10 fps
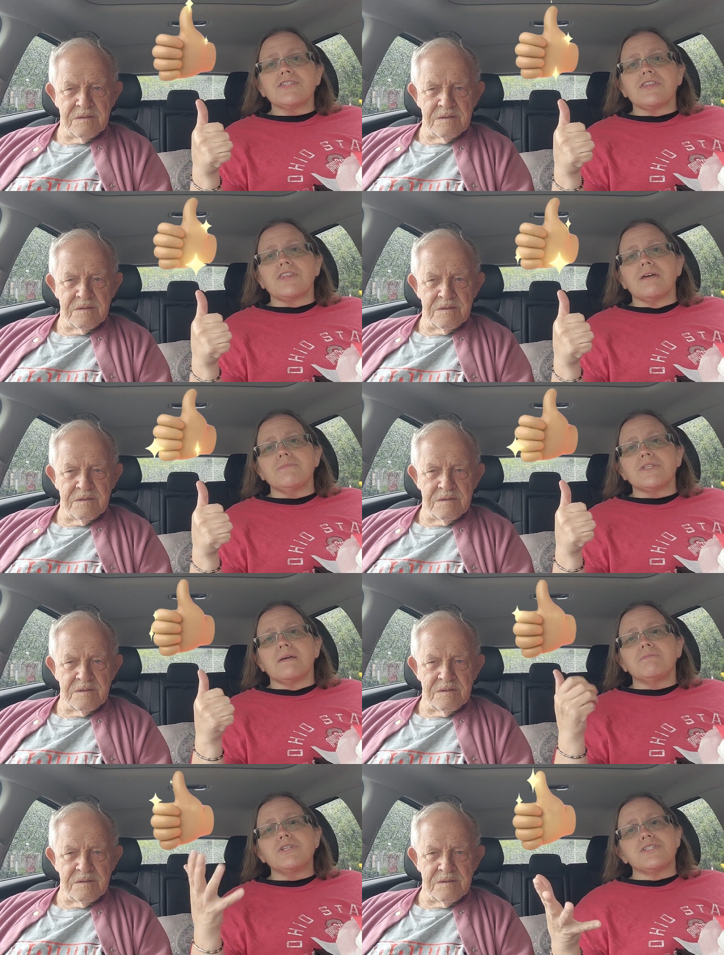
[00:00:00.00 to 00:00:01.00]
Speaker 1: a thumbs
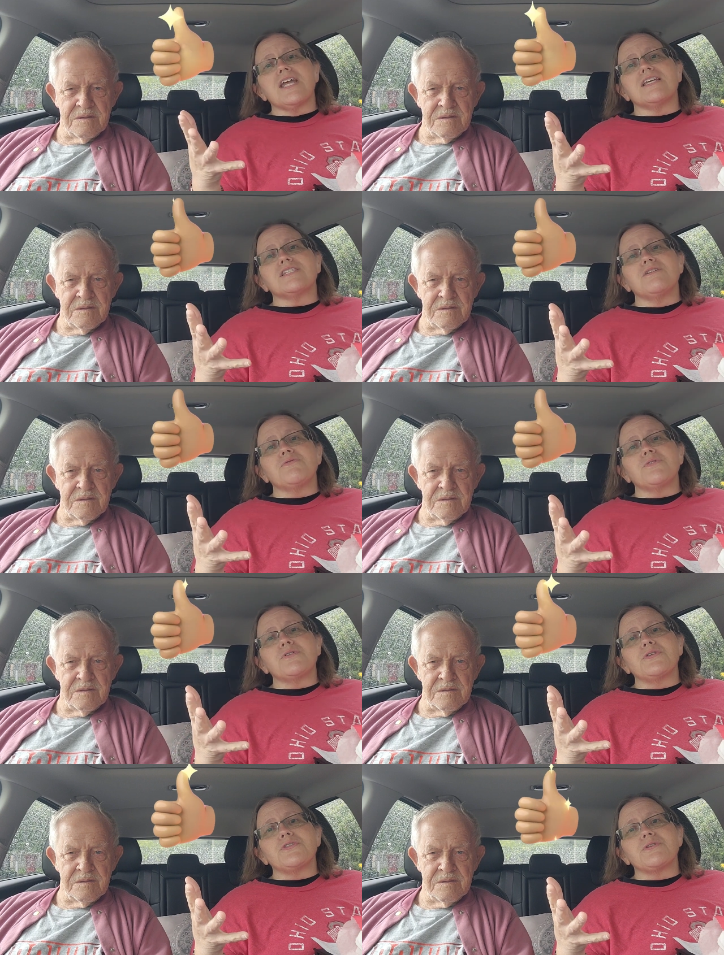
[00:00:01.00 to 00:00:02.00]
up? Just asking for
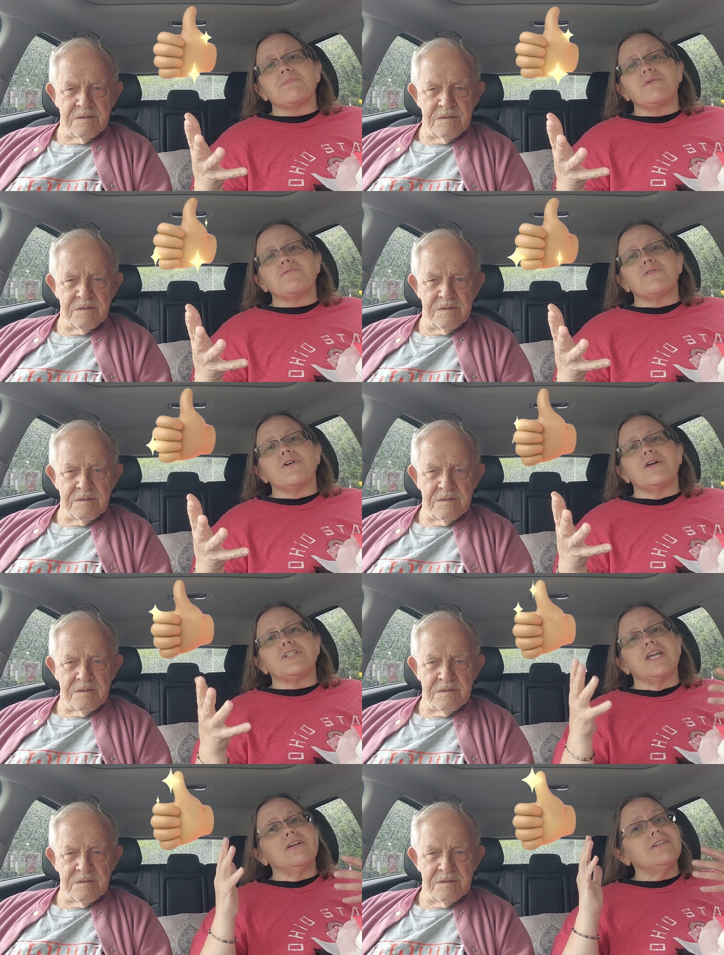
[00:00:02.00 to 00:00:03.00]
a little support for our
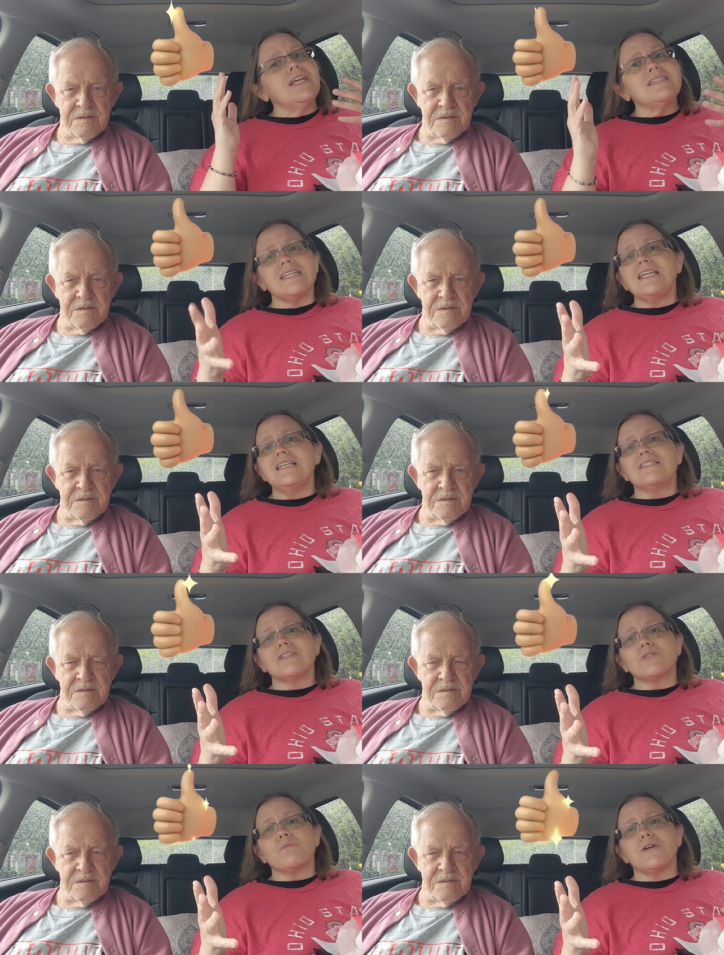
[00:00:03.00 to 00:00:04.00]
channel, and that's the
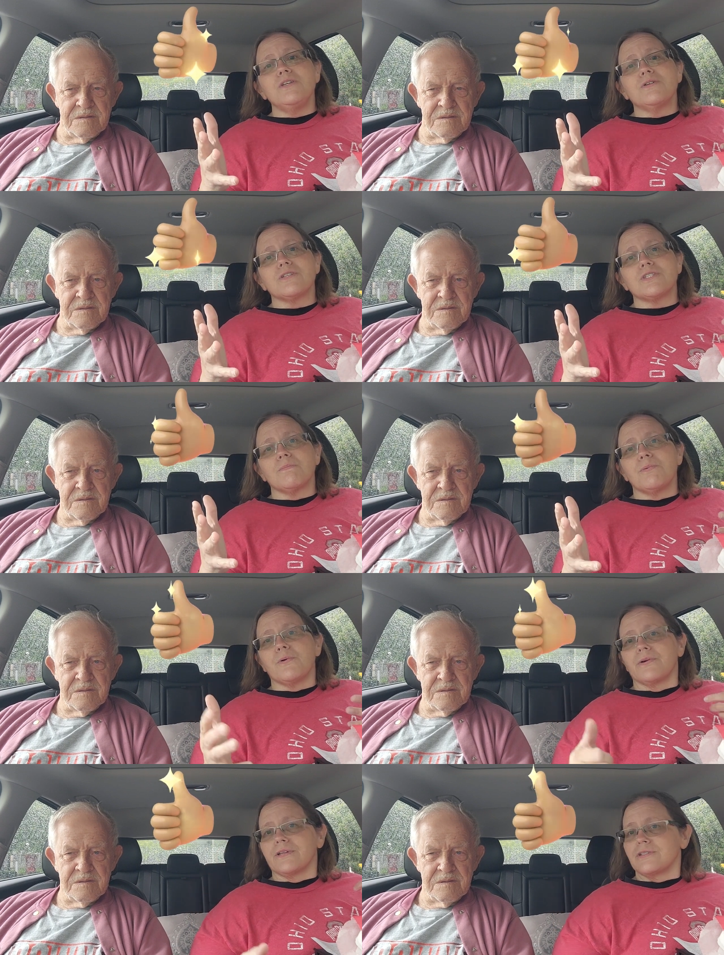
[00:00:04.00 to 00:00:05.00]
easiest way you can
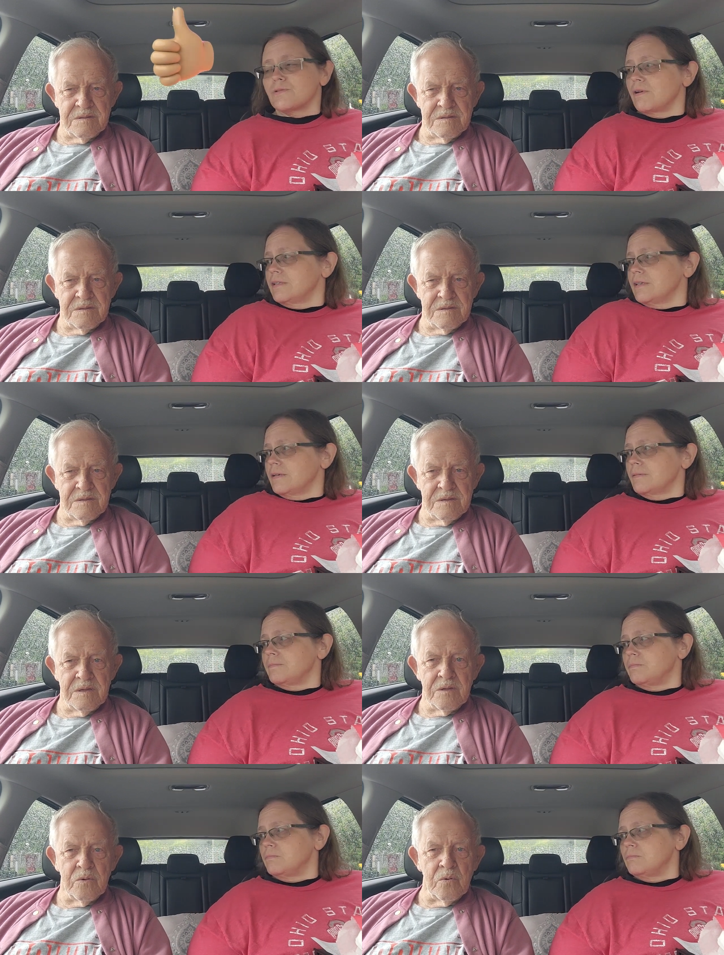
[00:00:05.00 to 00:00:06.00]
support us, right,
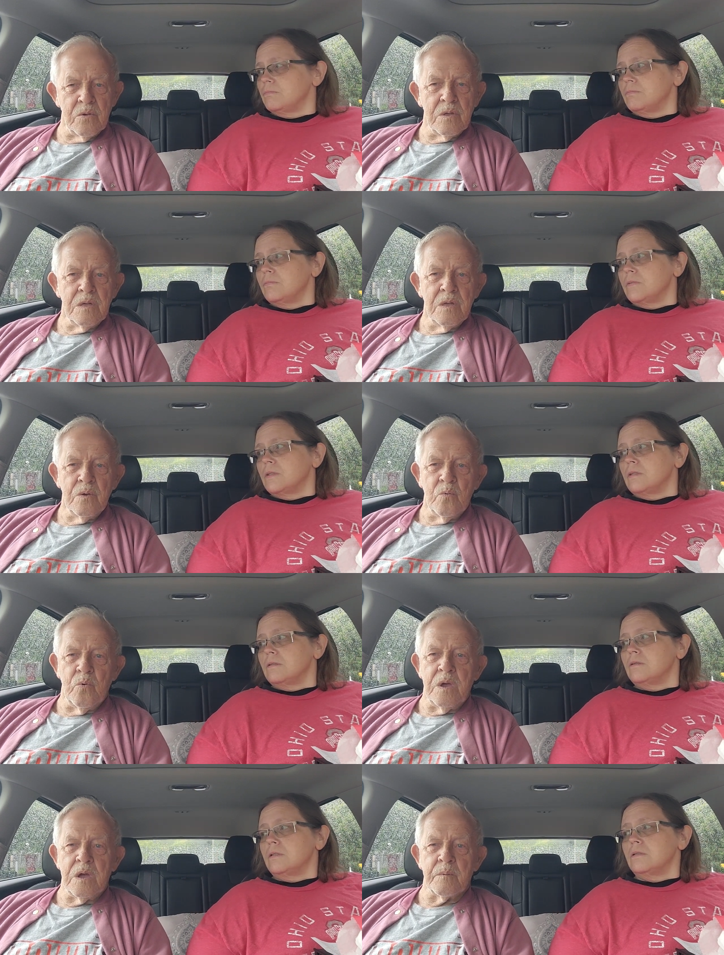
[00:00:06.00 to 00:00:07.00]
Dad?
Speaker 2: Hmm.
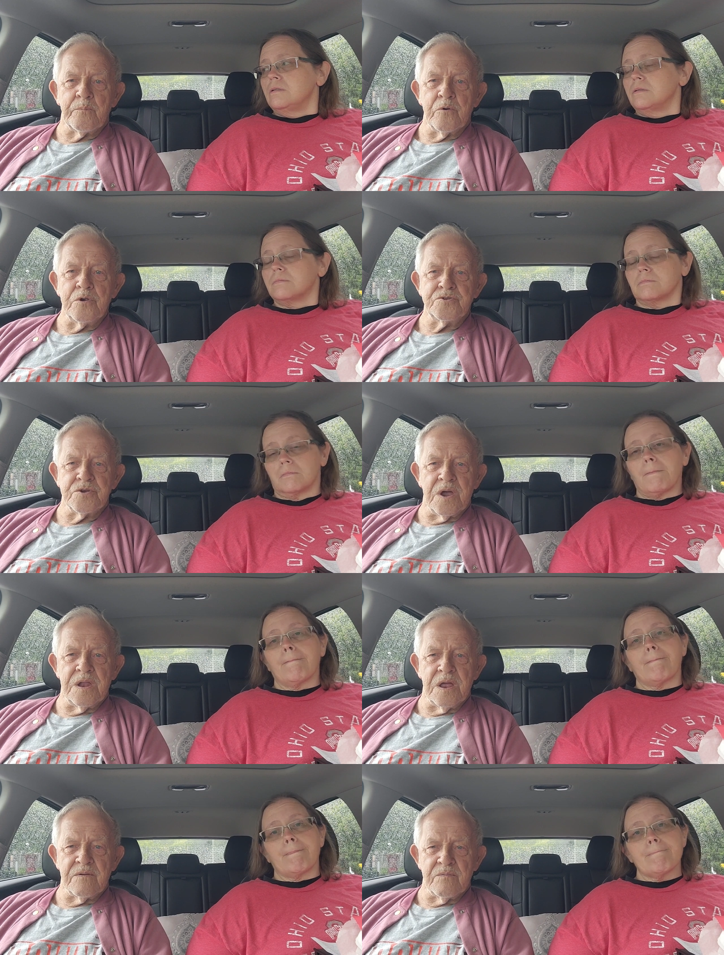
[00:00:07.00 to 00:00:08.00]
We
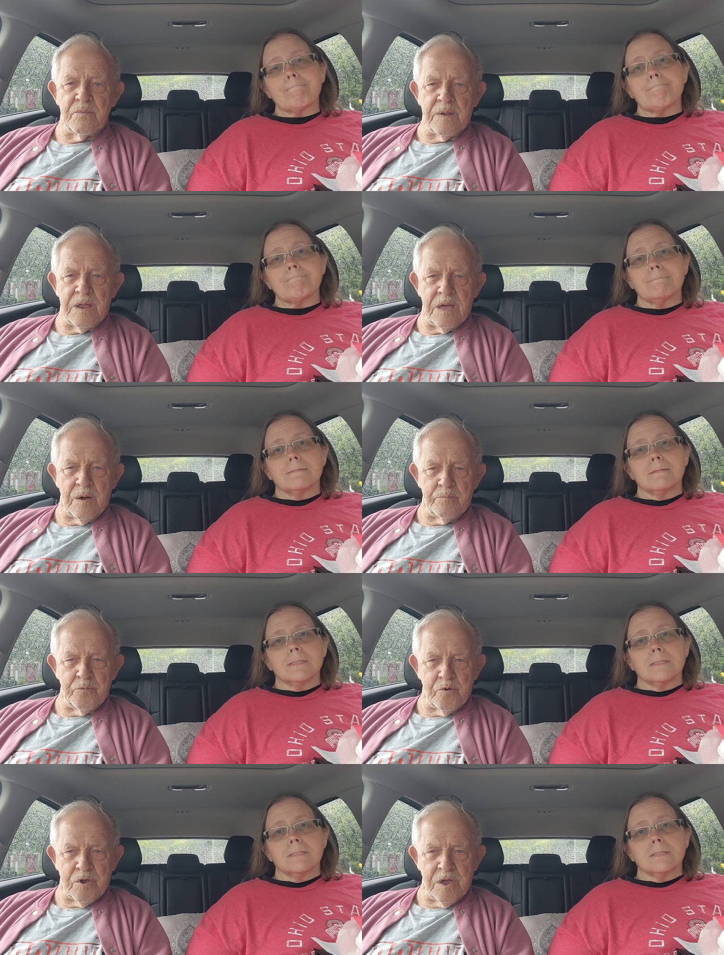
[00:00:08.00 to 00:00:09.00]
appreciate every bit of help
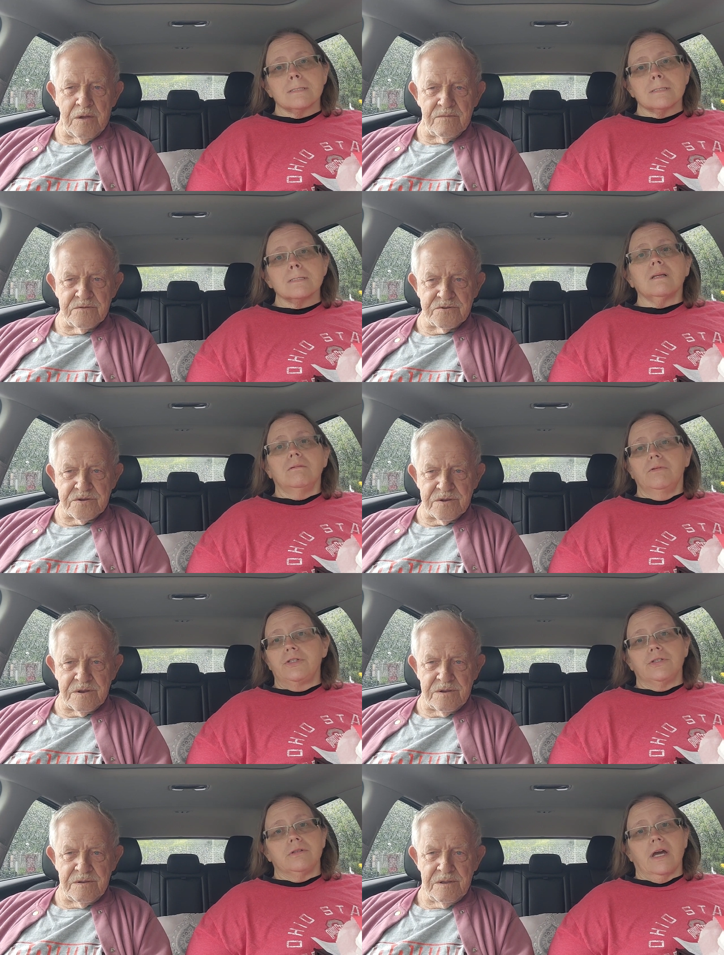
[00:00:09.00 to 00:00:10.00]
you can
Speaker 1: give us.
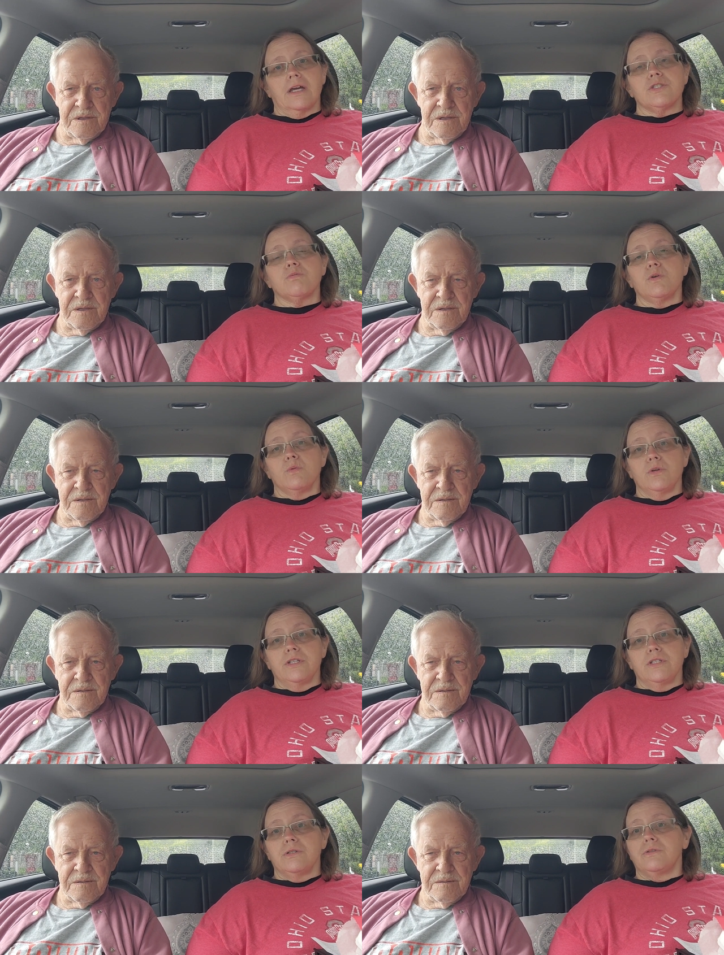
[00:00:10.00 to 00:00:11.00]
We do, guys. We
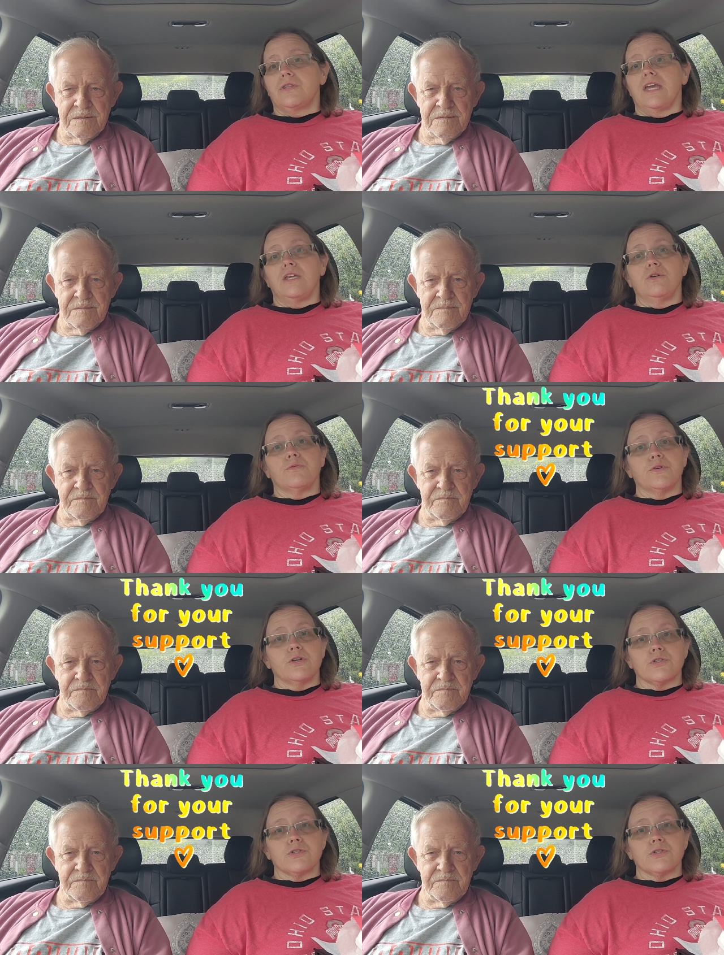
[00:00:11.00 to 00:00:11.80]
really do. Thank you for your